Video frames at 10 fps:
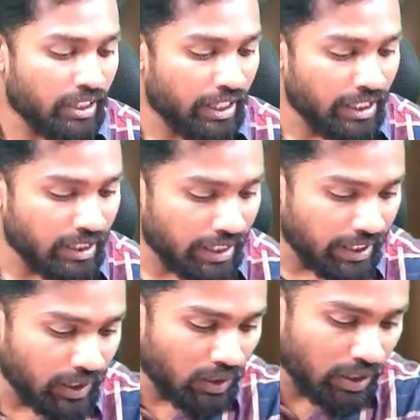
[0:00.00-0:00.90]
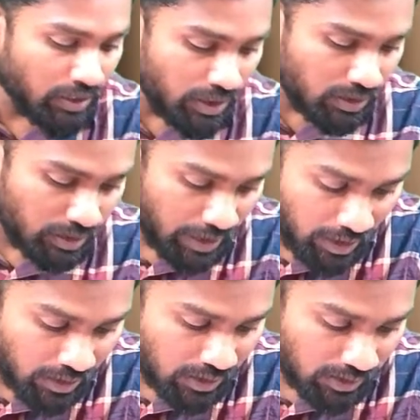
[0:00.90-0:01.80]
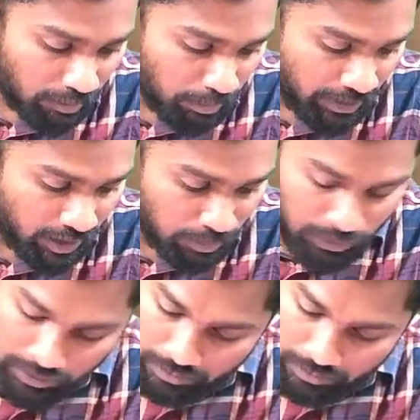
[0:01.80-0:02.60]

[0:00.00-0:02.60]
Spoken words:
entry regarding this in supplier books,